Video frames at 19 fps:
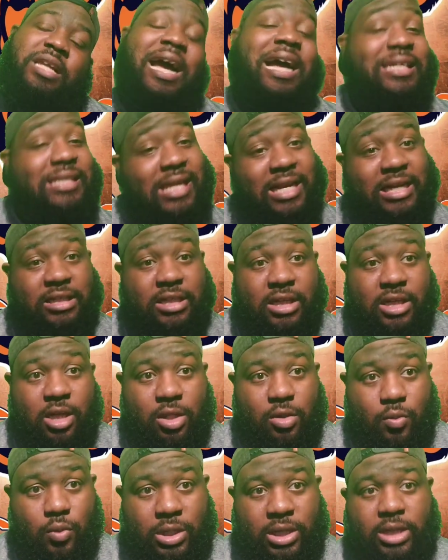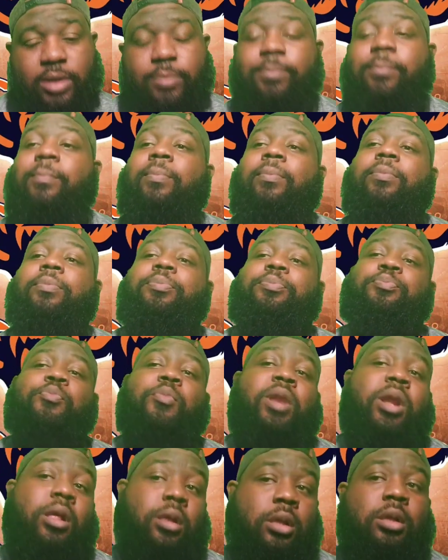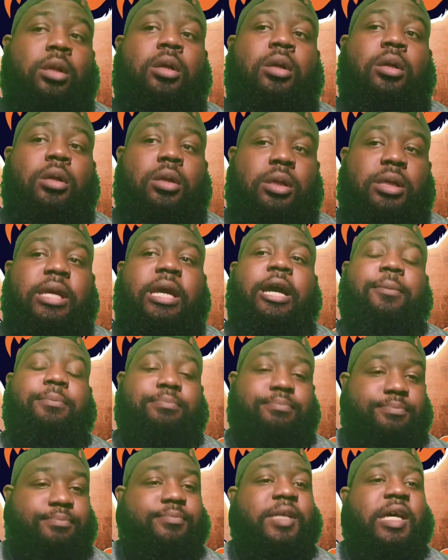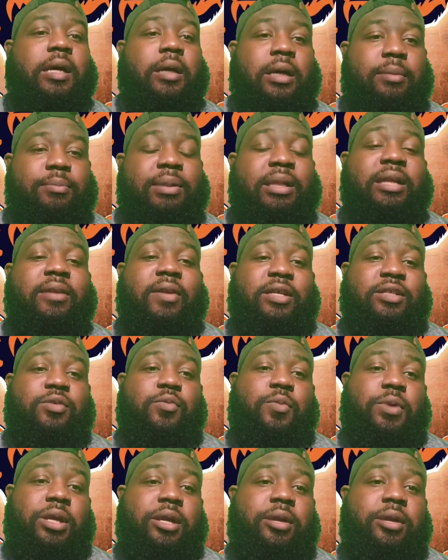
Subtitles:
I say that's another win. Yeah, it is.